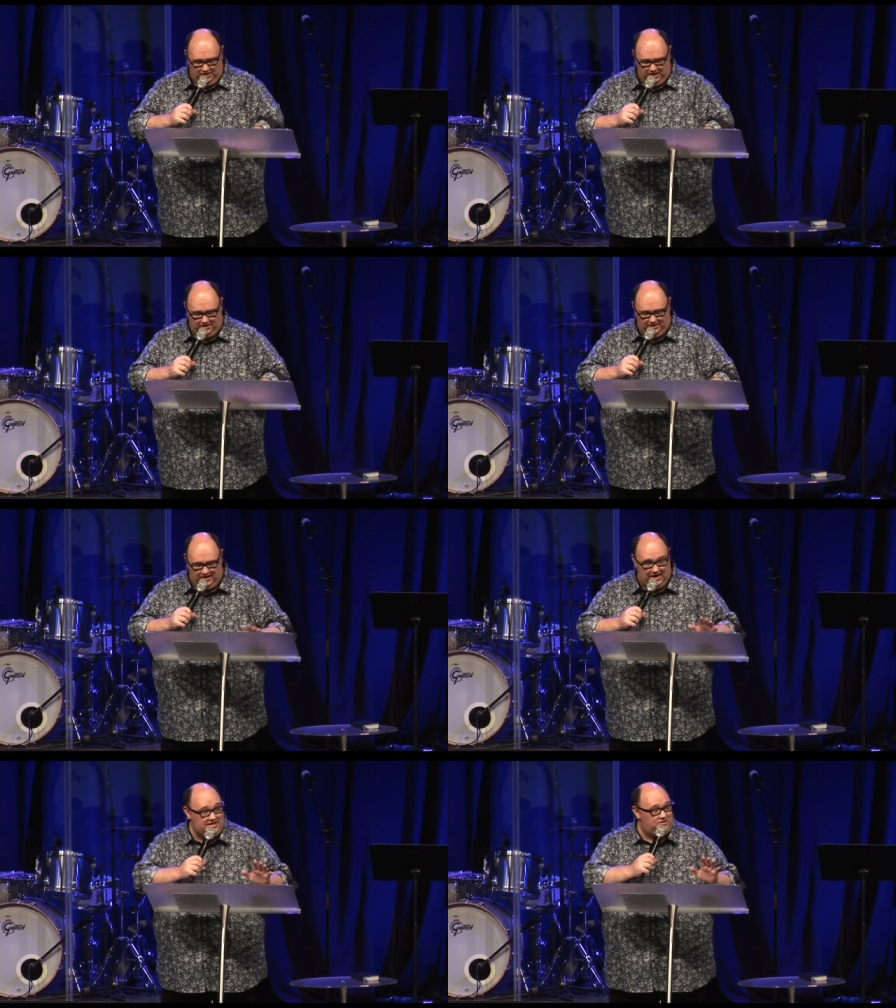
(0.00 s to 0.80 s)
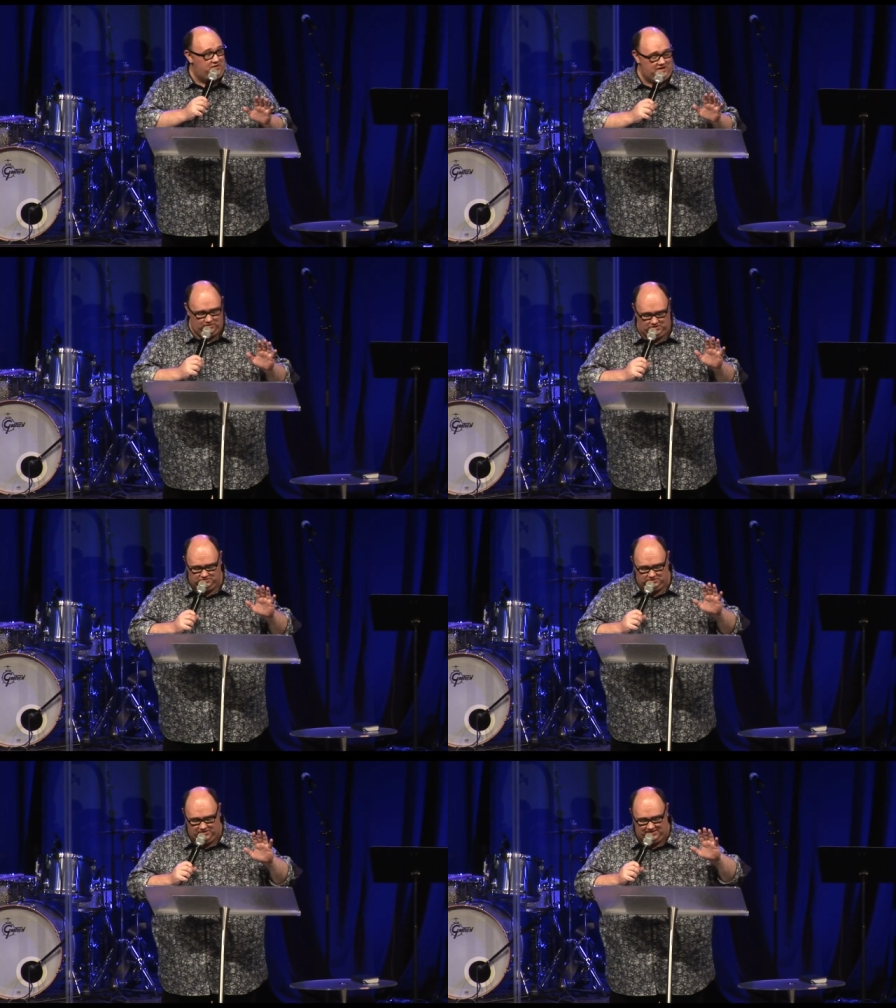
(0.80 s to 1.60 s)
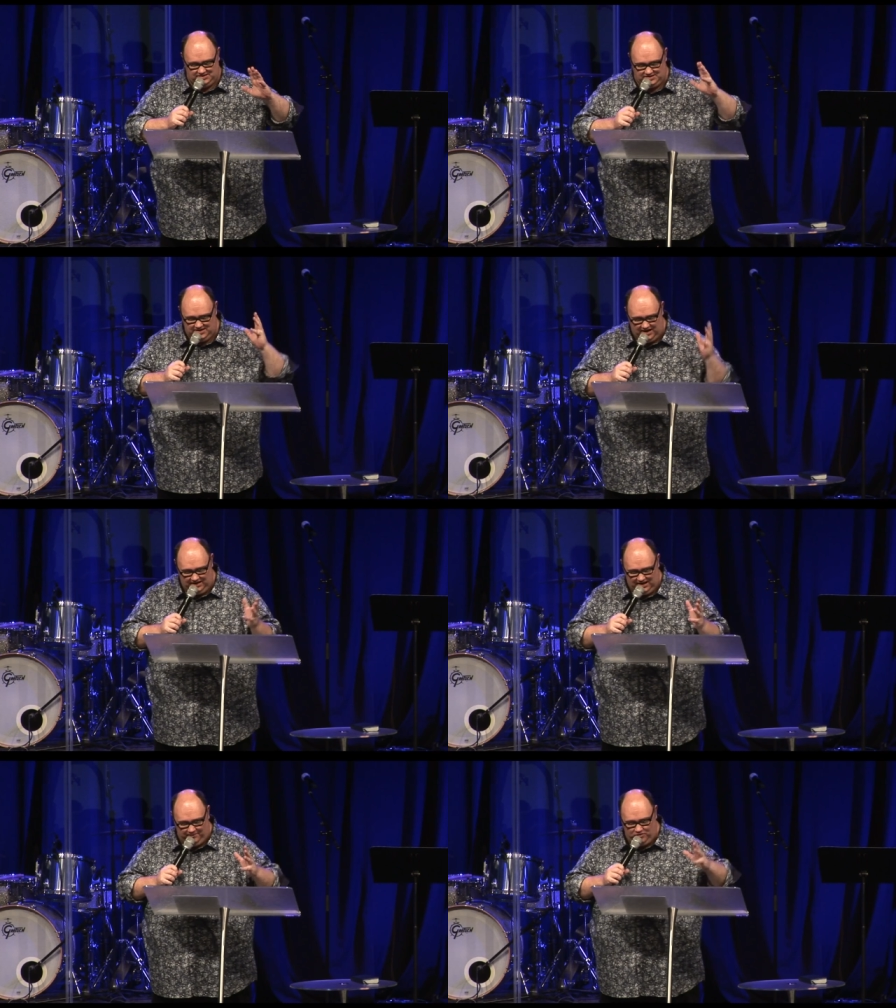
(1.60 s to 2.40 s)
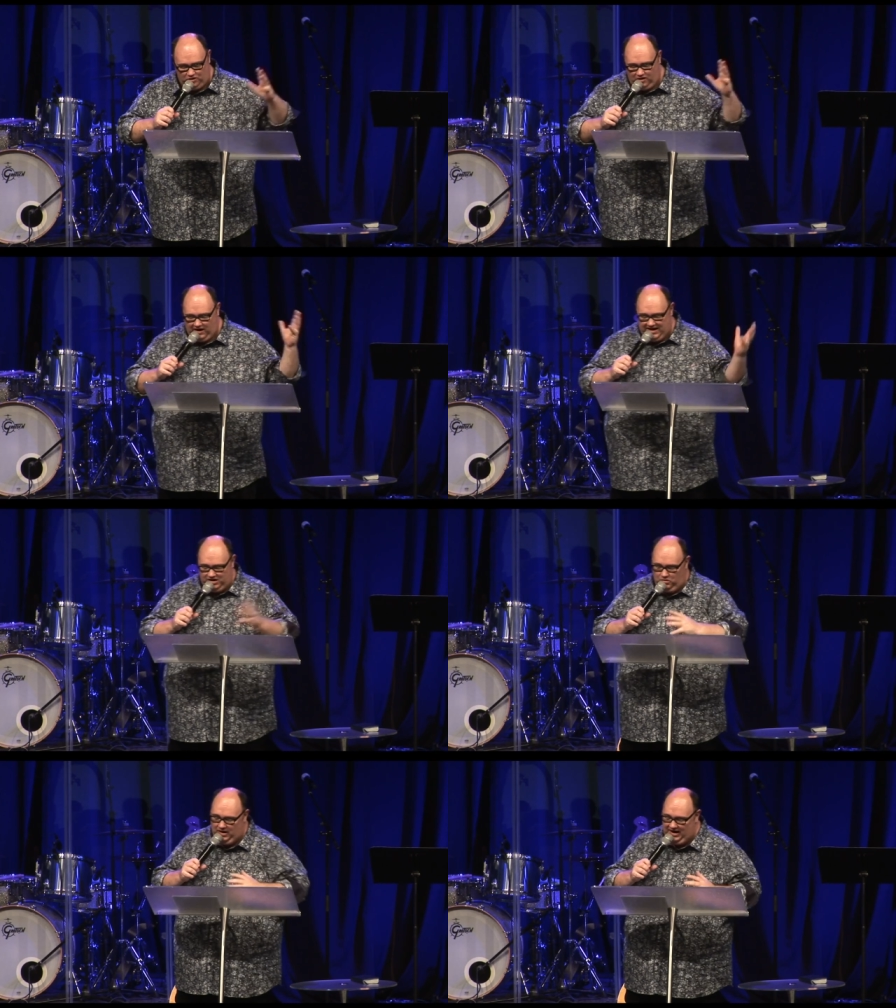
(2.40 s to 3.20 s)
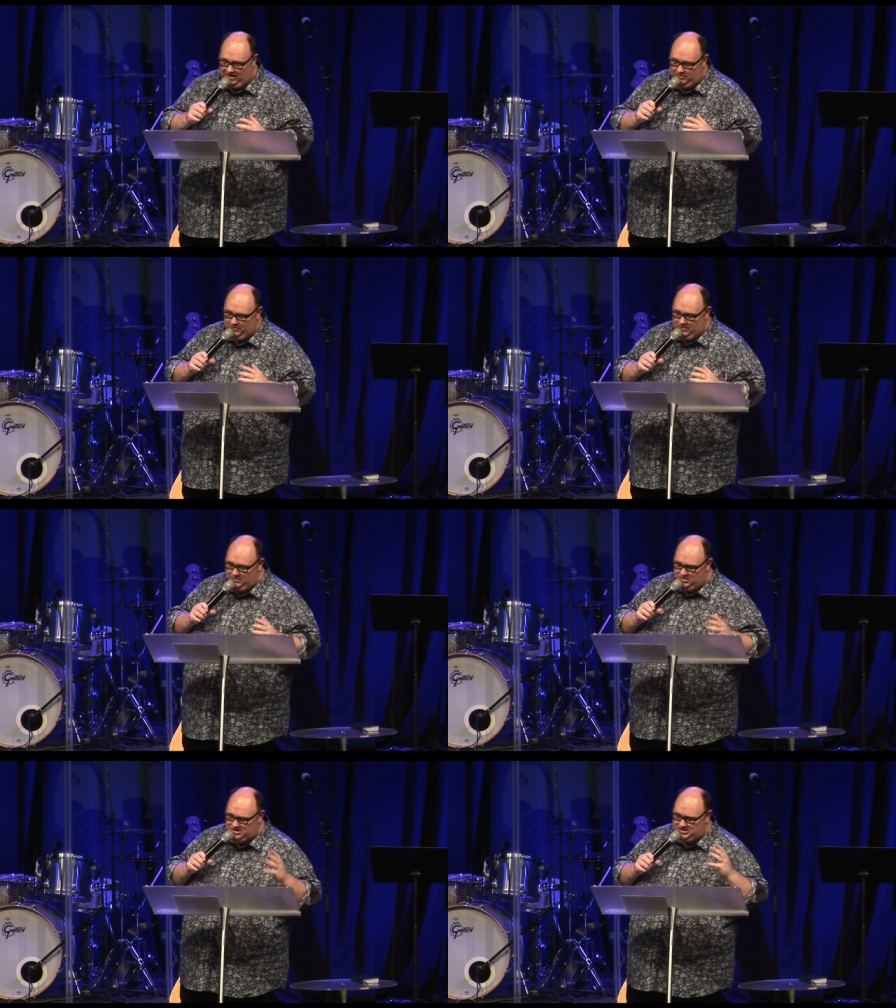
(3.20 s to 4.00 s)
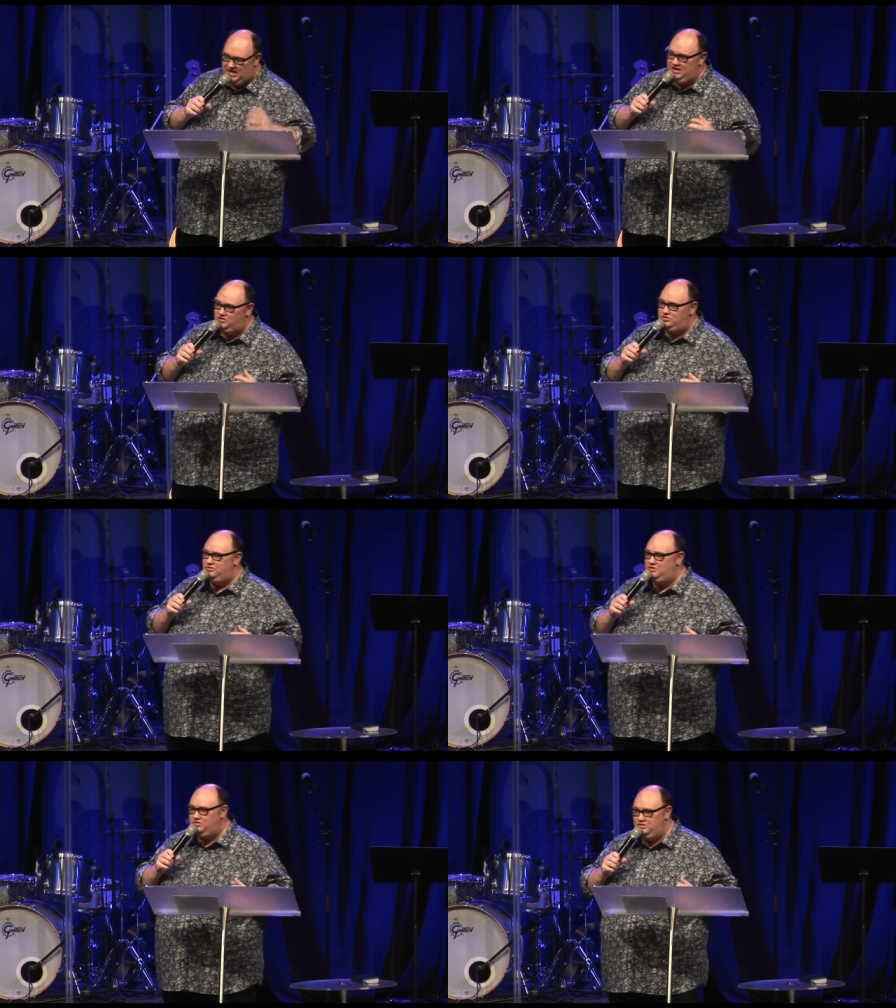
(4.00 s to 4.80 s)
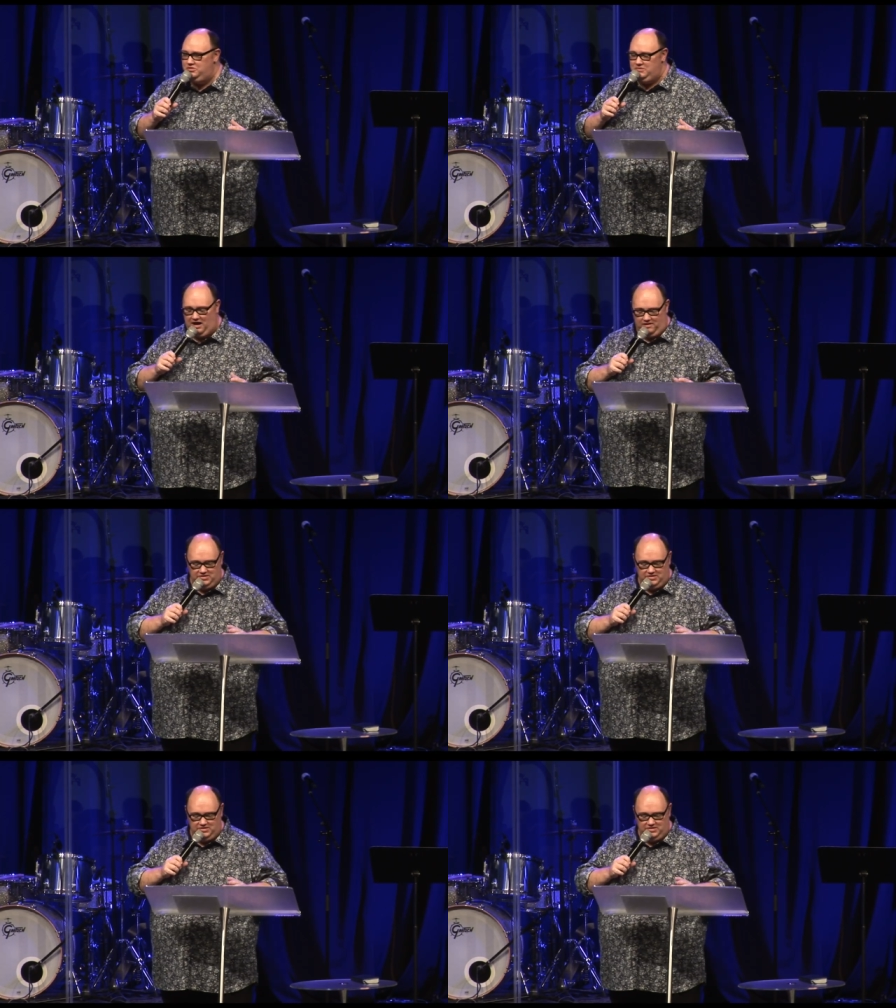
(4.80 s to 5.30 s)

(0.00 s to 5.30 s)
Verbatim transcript: And then last week we talked about standing up, not hiding away, but staying true to who you are.